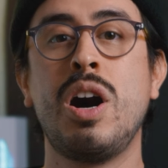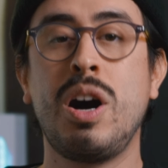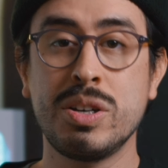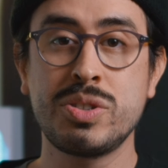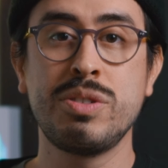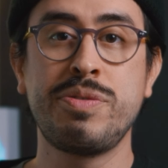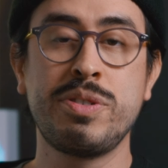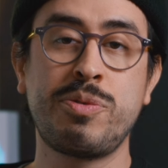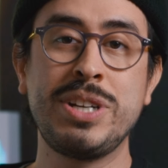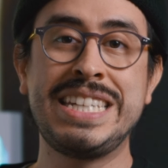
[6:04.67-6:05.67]
Also, feel
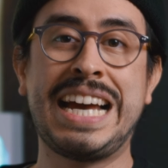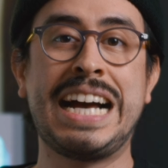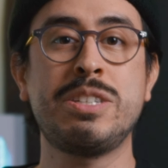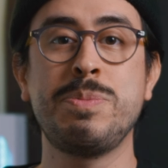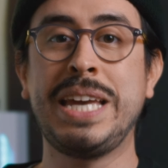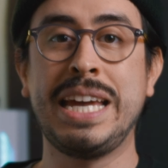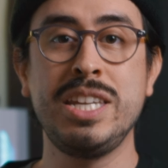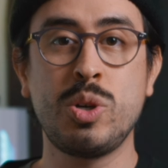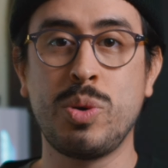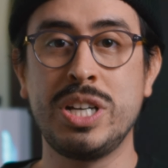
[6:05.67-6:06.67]
free to ask me
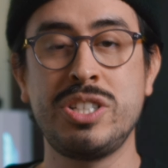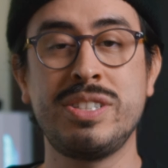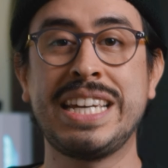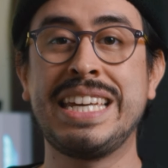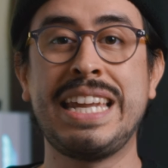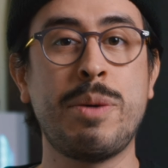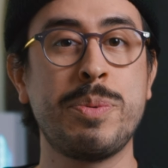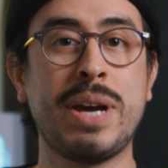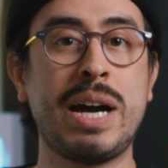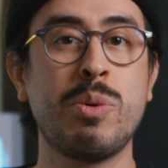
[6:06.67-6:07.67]
any questions I could help
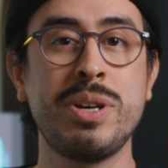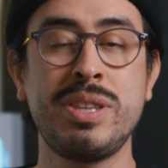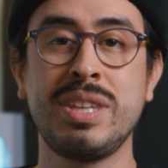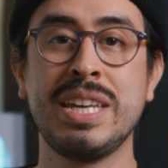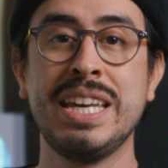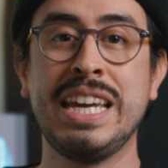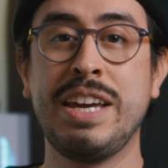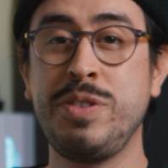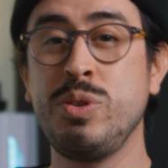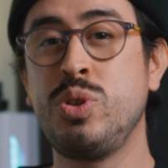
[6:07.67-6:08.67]
you out with
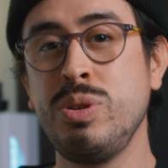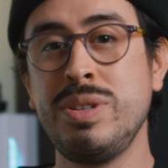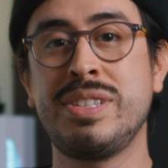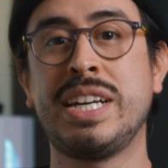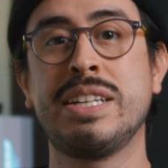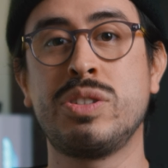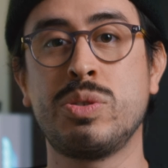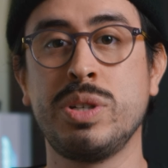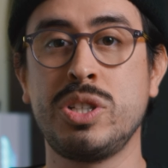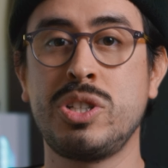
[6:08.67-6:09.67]
if you do decide to
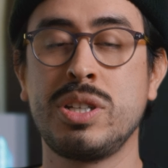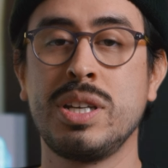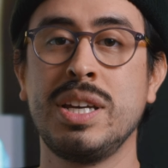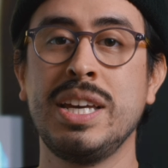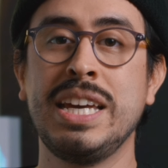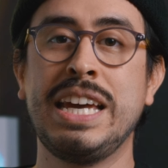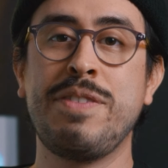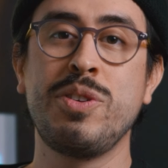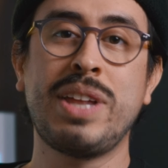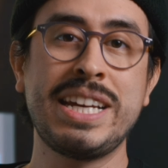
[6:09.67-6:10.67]
switch.
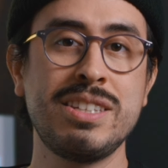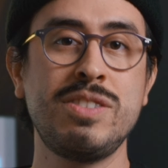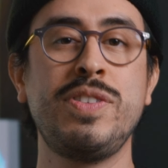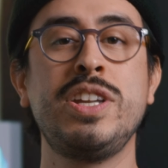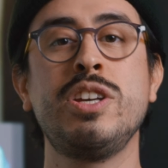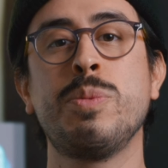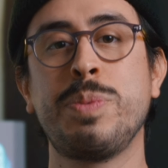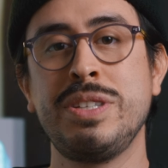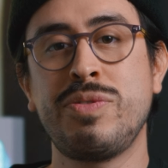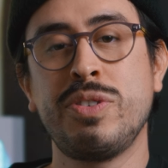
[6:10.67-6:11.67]
If you like this video,
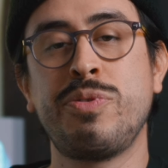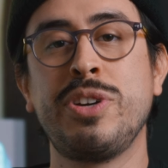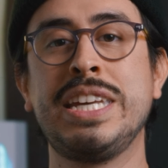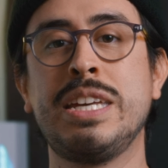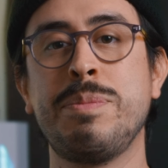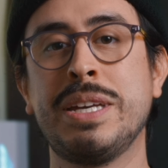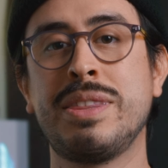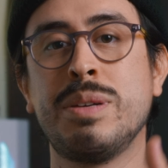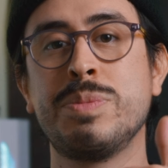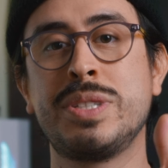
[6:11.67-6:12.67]
please feel free to give me a
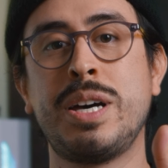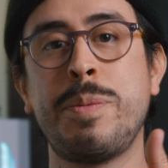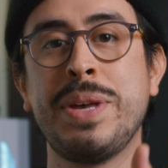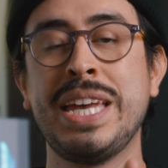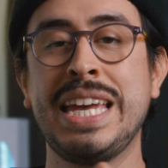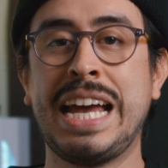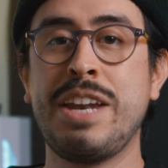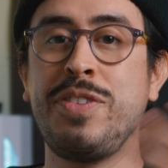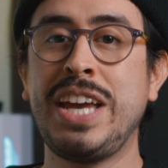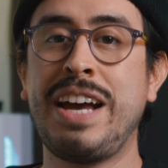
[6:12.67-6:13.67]
thumbs up, and
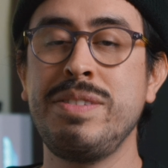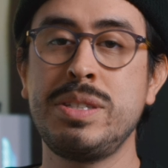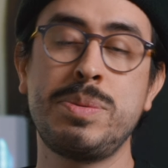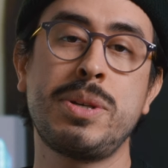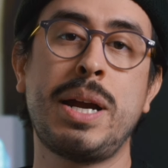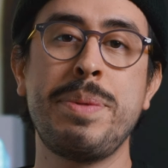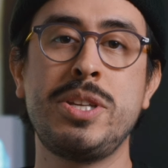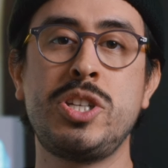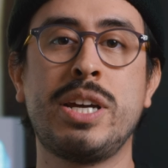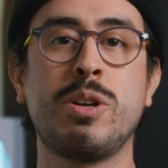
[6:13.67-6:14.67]
if you haven't subscribed to the
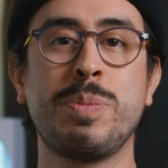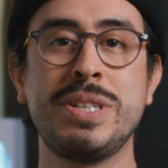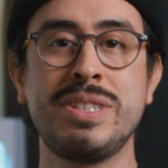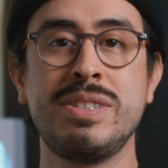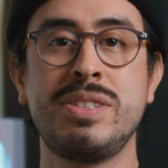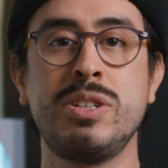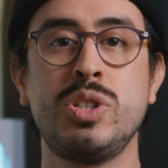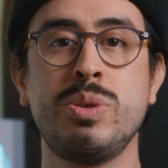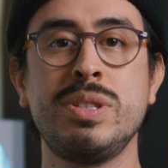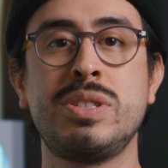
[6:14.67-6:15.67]
channel, please consider
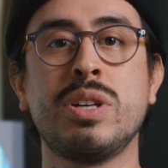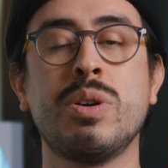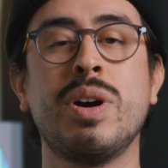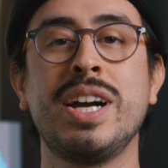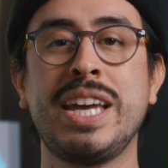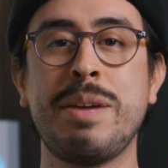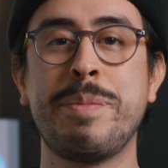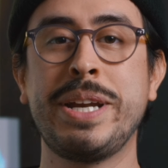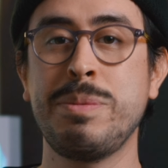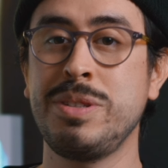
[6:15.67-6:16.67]
doing so. Again,
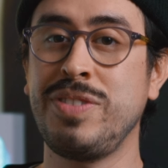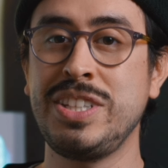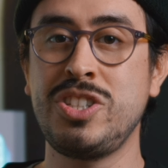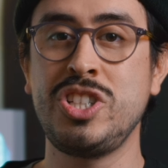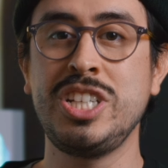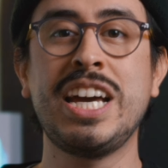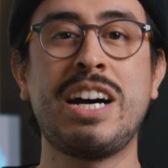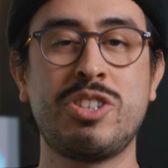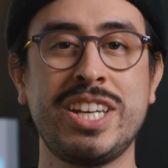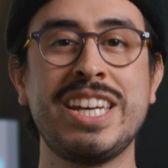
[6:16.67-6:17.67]
my name is Vince G.
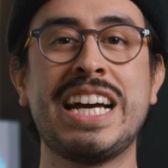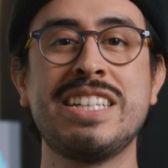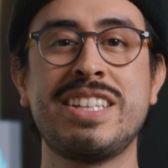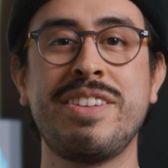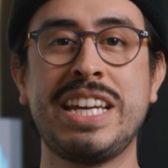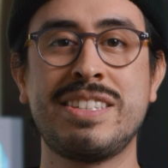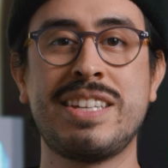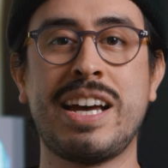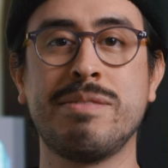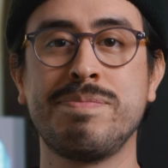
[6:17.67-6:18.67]
I'll check you guys out next
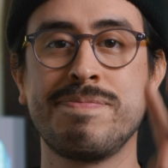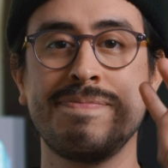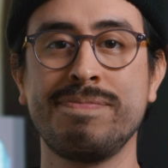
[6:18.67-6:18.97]
time.